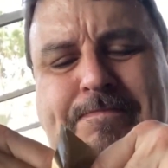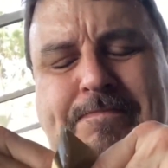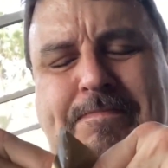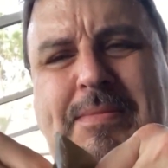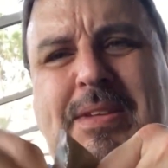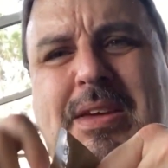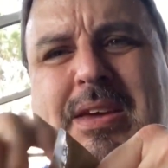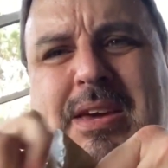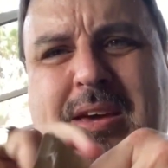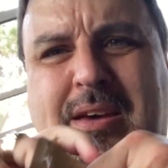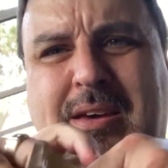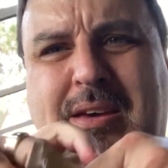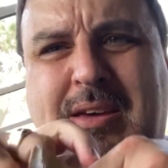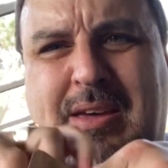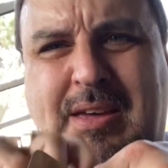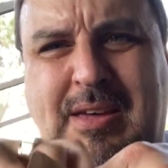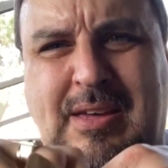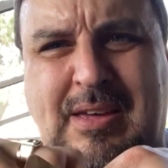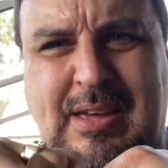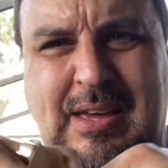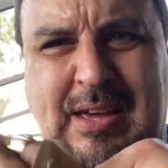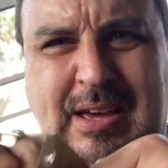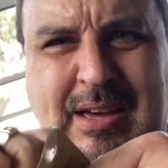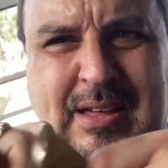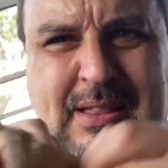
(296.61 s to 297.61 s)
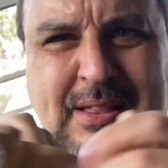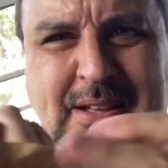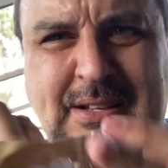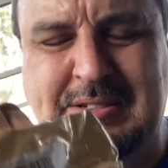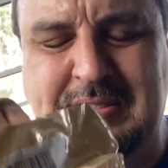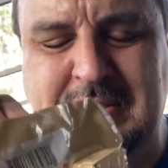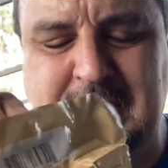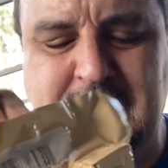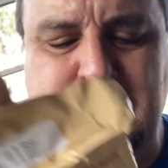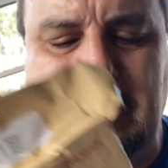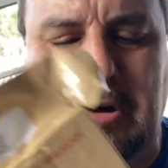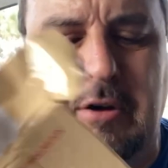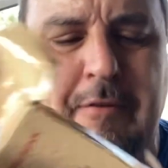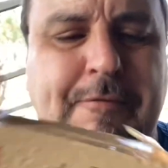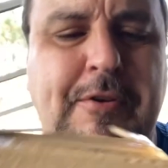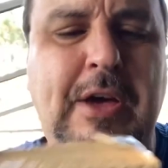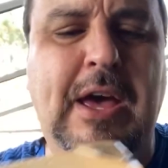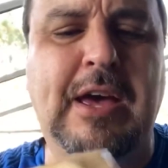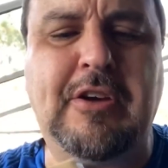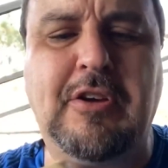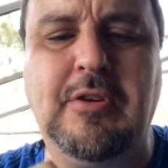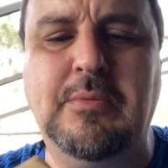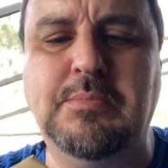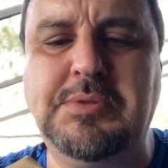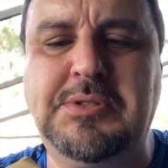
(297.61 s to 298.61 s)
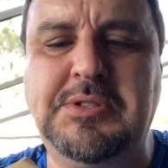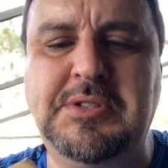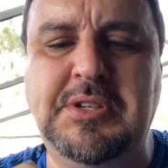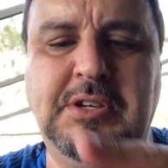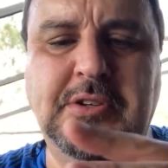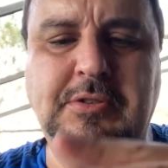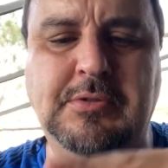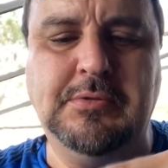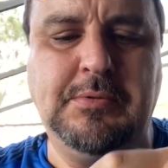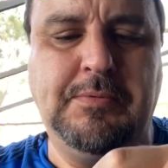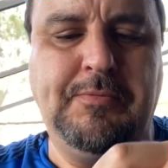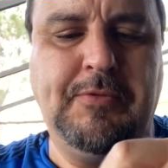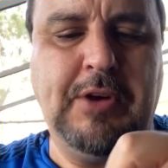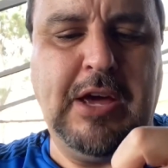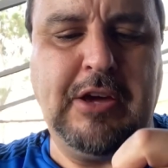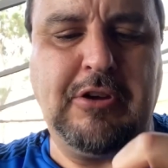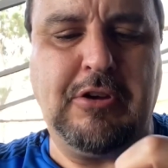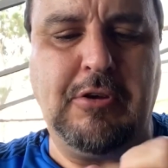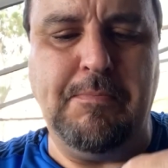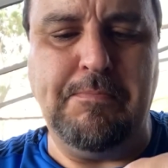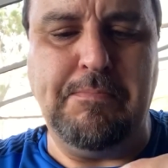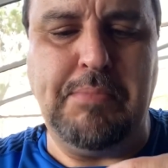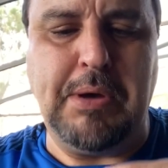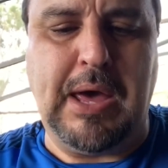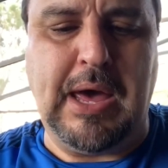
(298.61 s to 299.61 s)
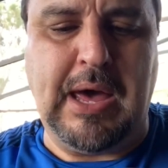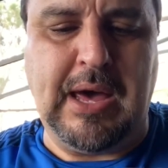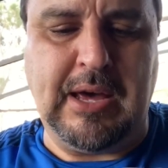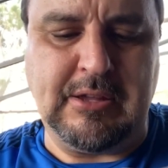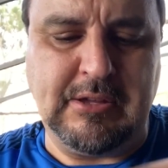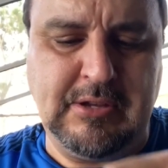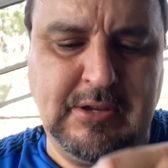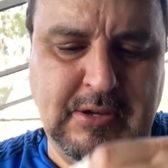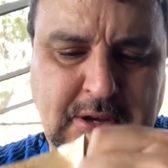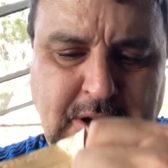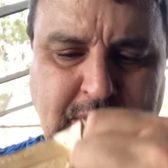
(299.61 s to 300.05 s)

Yeah. This is all vacuum sealed, vacuum packed.